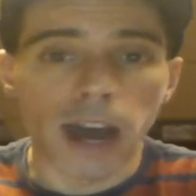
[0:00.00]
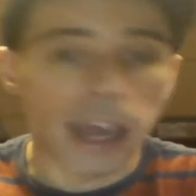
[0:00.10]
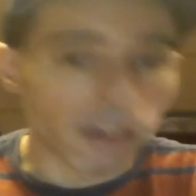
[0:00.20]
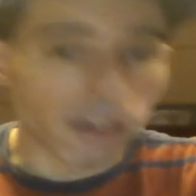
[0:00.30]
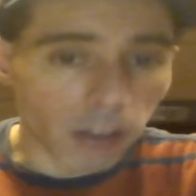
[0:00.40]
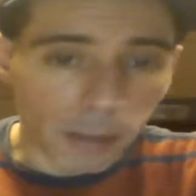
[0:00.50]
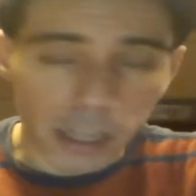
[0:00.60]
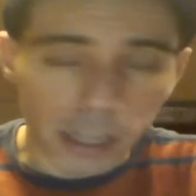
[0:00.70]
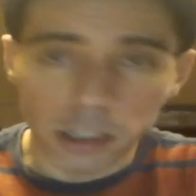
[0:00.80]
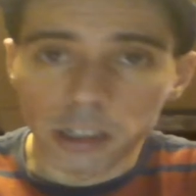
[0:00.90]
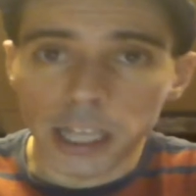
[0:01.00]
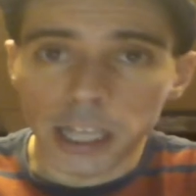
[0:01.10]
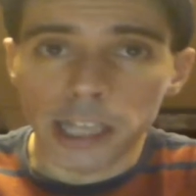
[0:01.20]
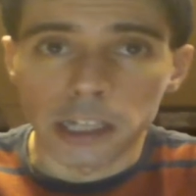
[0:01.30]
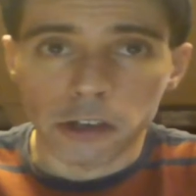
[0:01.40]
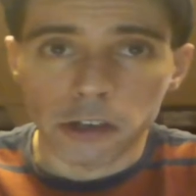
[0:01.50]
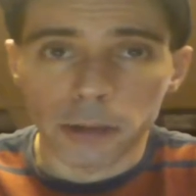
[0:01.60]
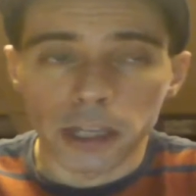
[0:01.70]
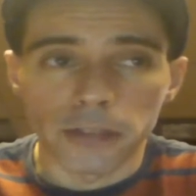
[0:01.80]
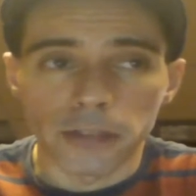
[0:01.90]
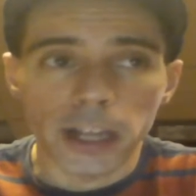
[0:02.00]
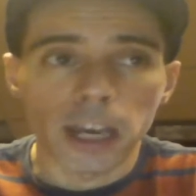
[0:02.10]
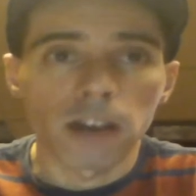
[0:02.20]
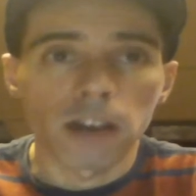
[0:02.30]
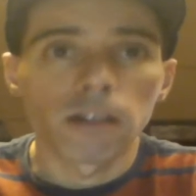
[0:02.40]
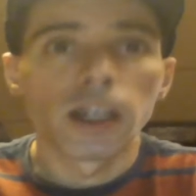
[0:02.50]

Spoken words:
I'm going to include a link in the description of the video,